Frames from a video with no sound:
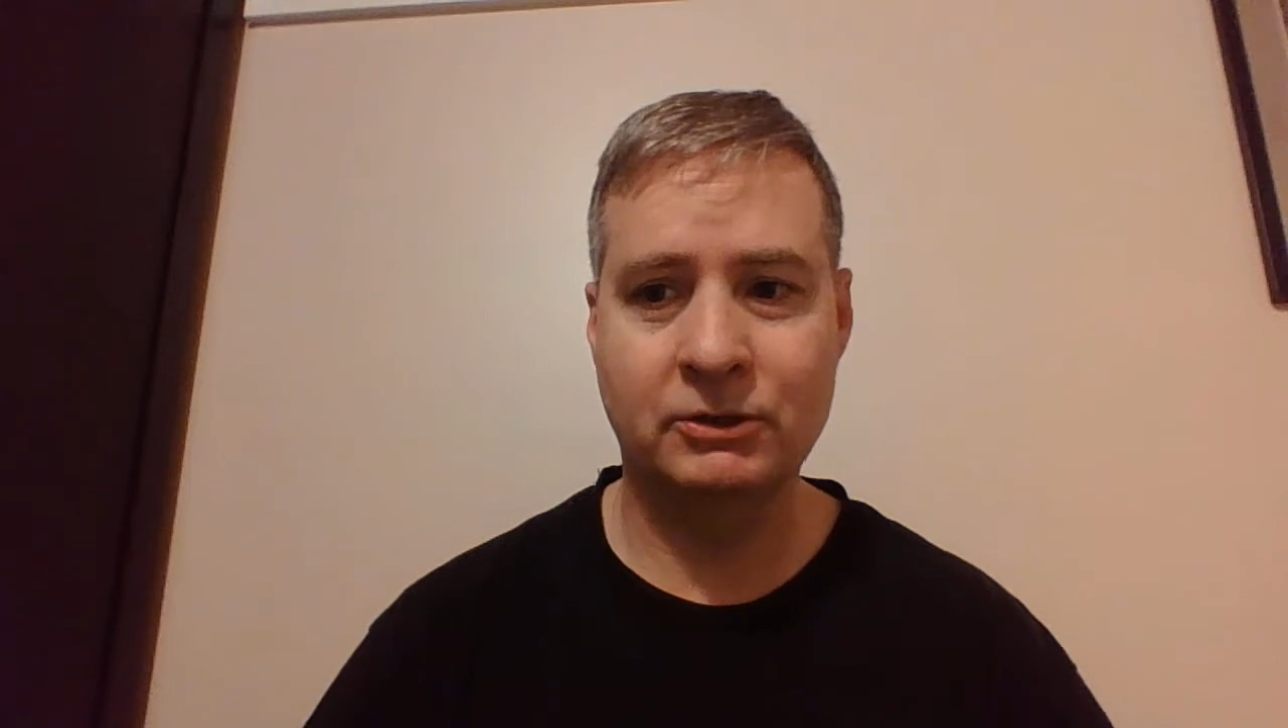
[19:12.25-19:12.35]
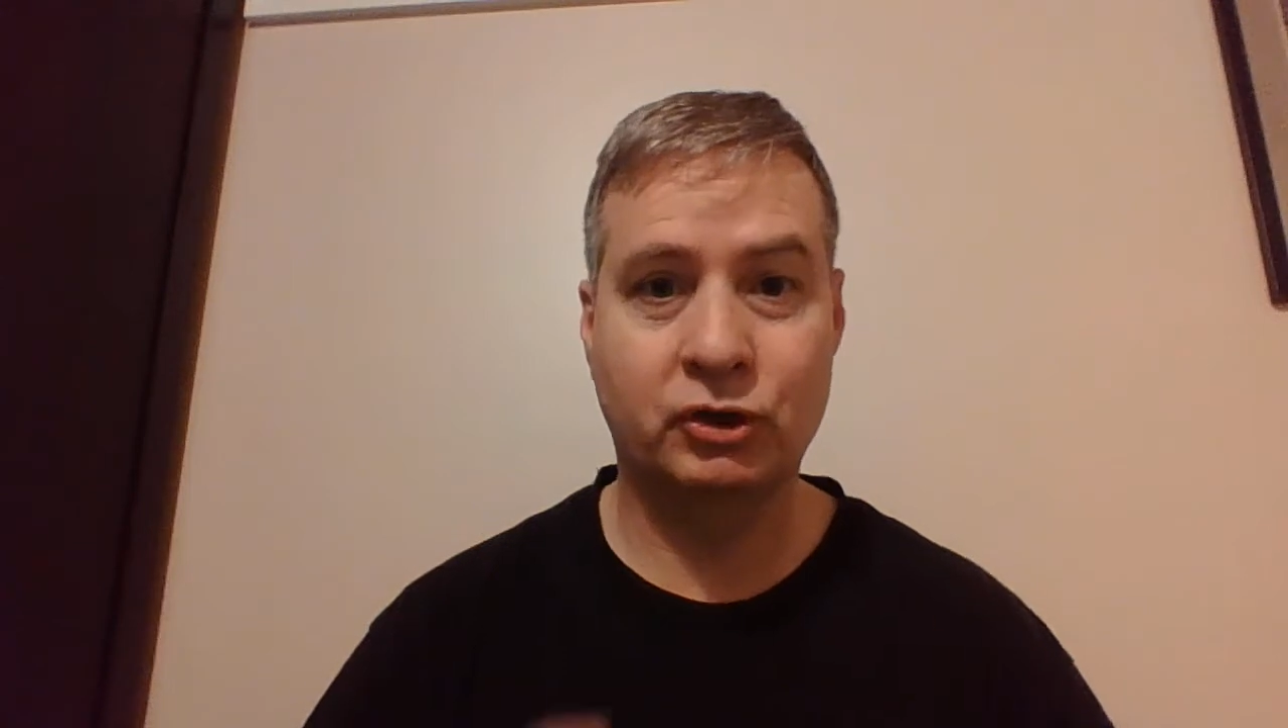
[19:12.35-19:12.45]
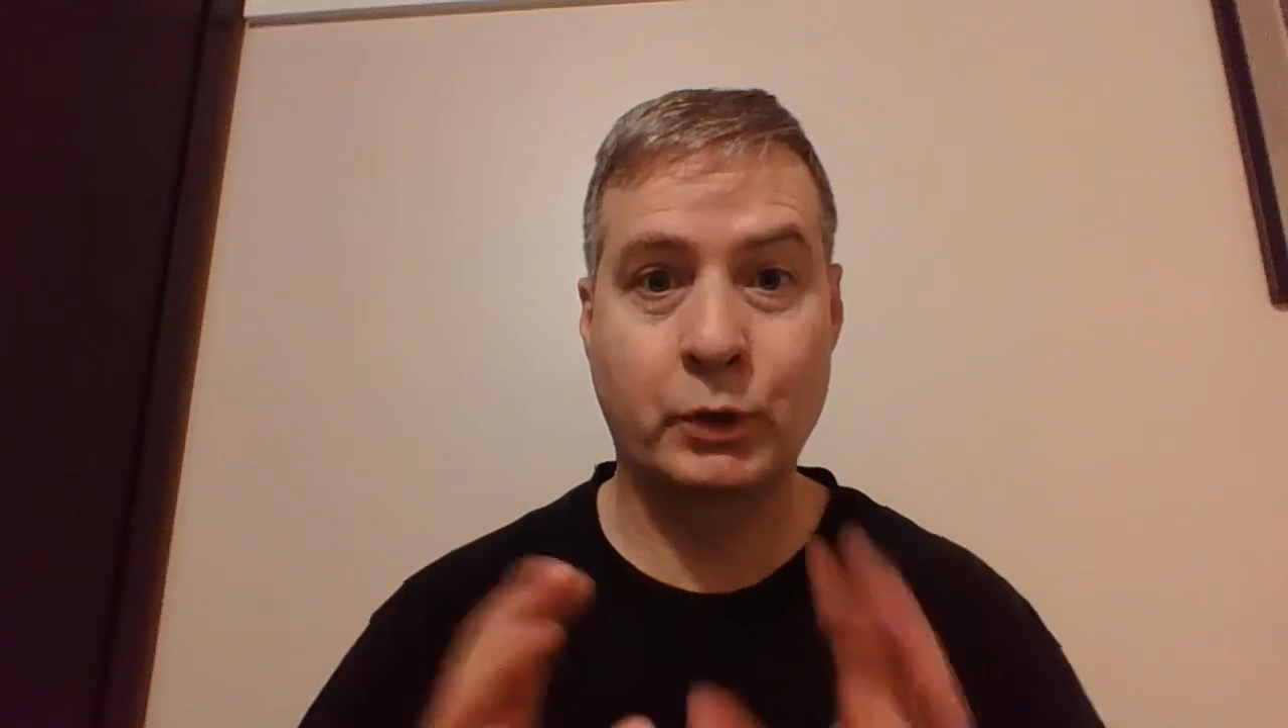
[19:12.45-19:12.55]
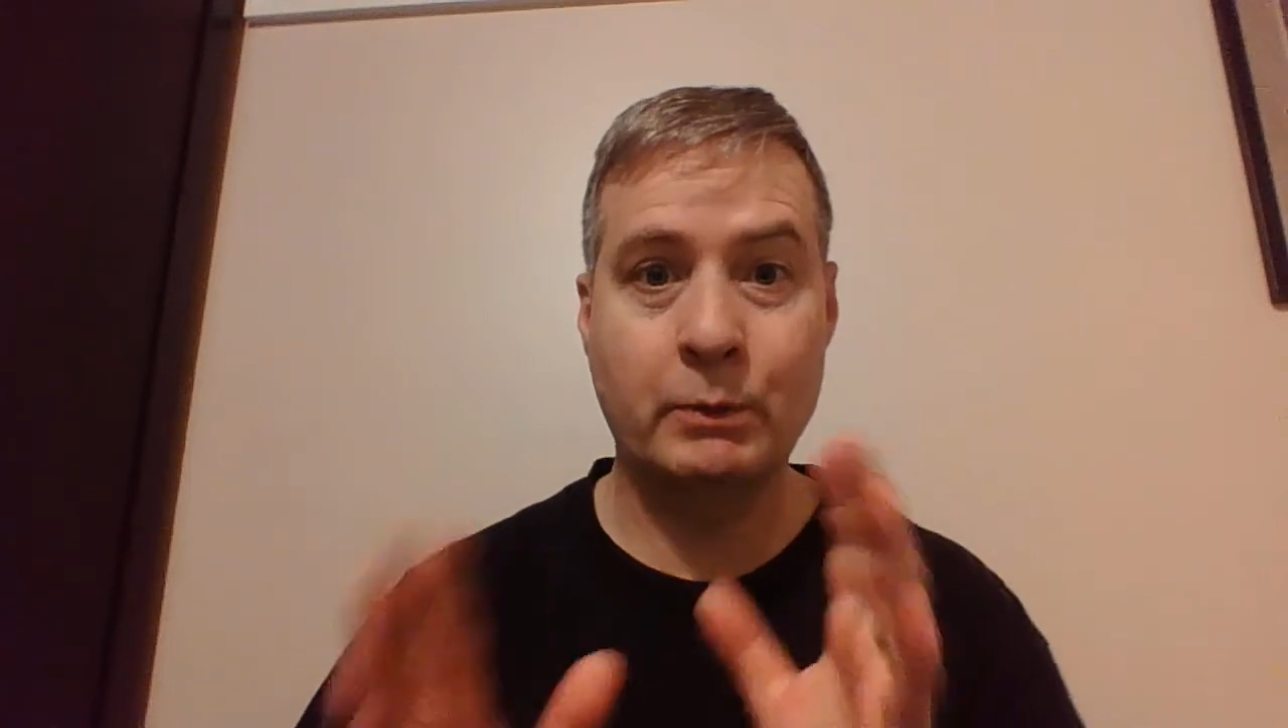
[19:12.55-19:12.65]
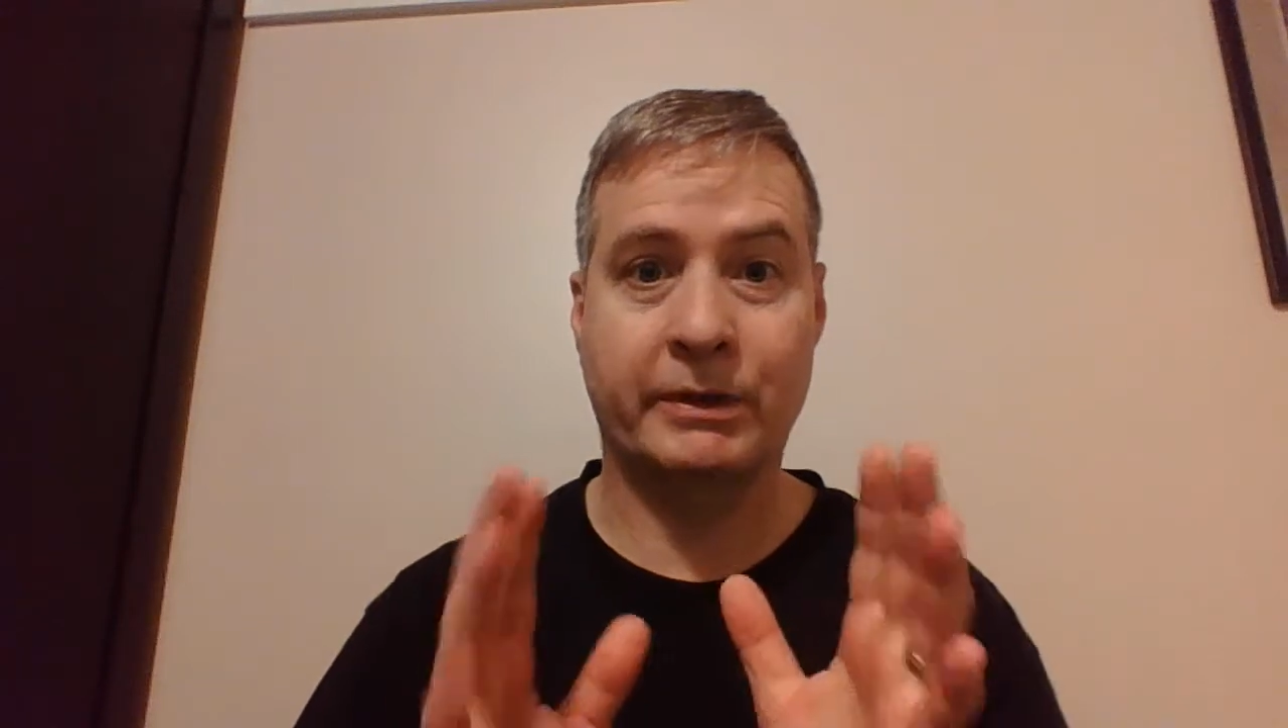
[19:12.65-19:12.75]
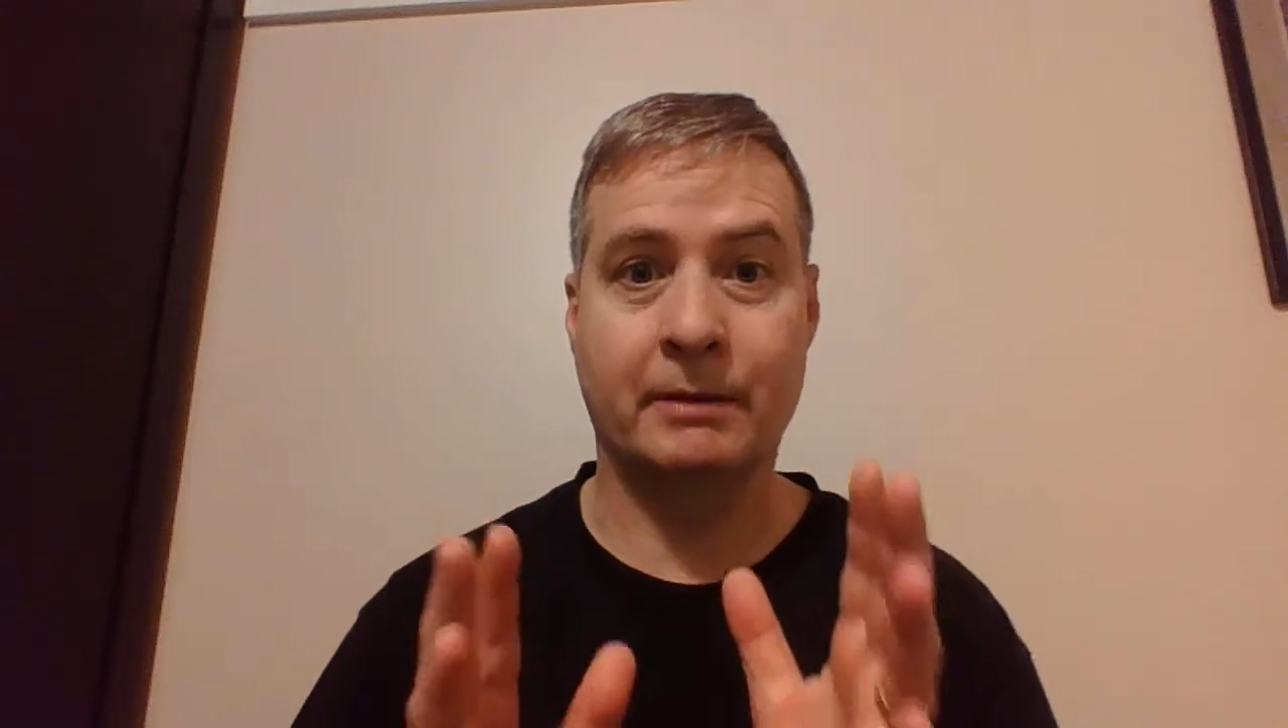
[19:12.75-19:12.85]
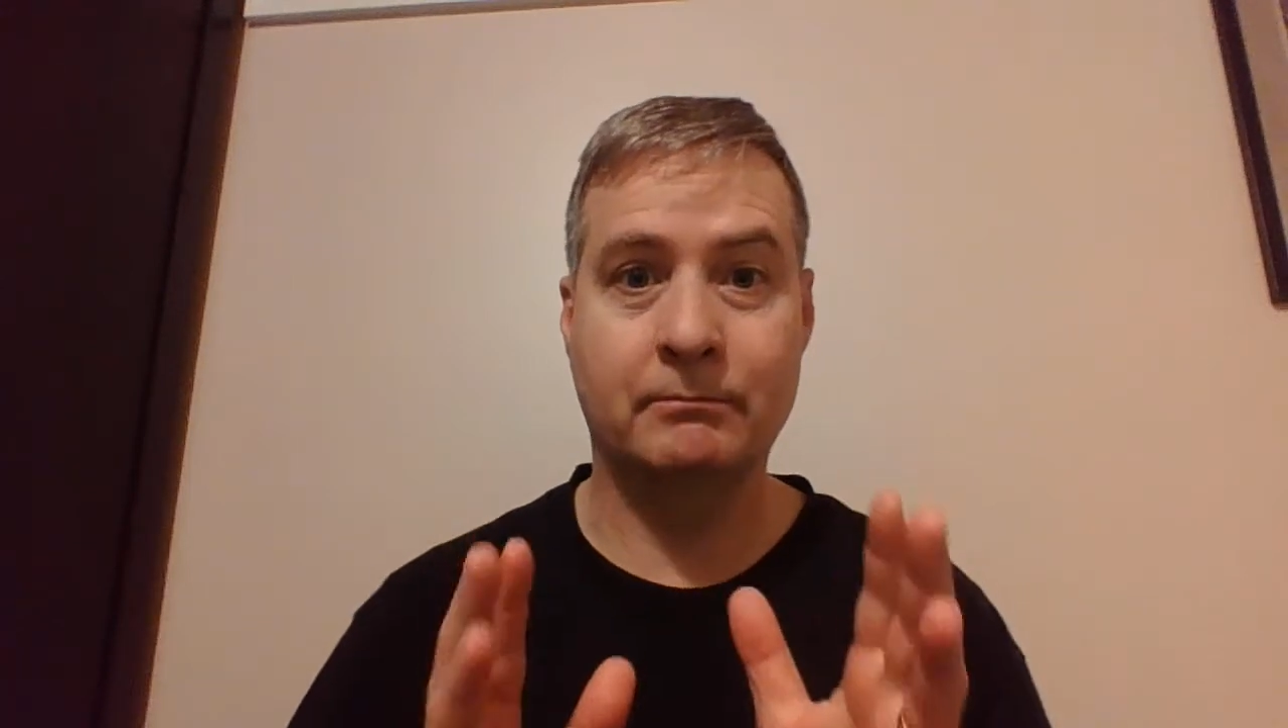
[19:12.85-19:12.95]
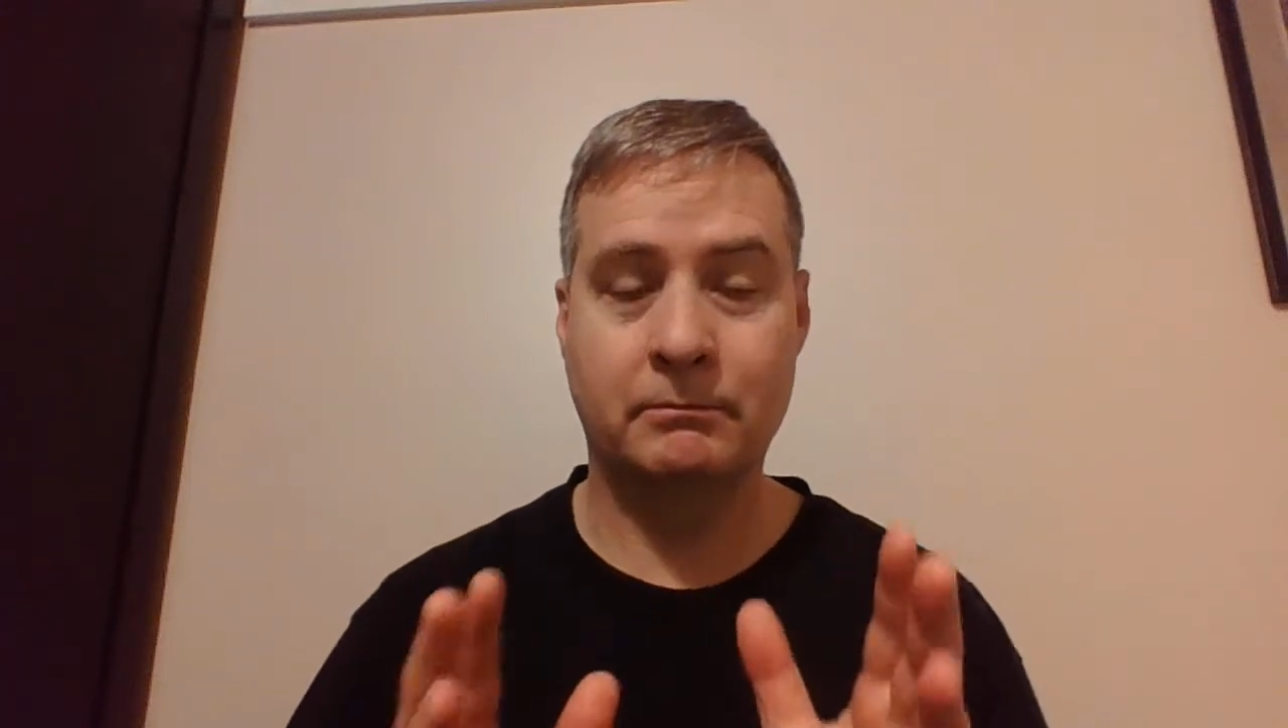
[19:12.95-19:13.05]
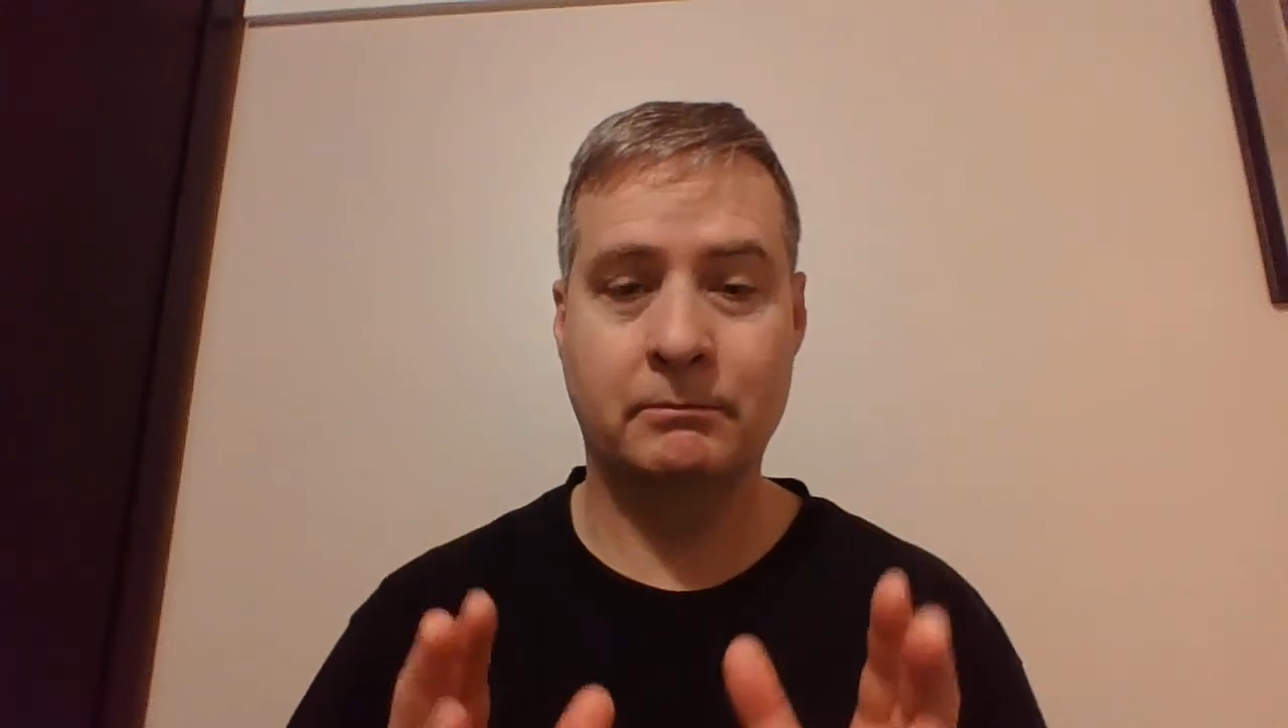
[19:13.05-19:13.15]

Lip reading: treat with them.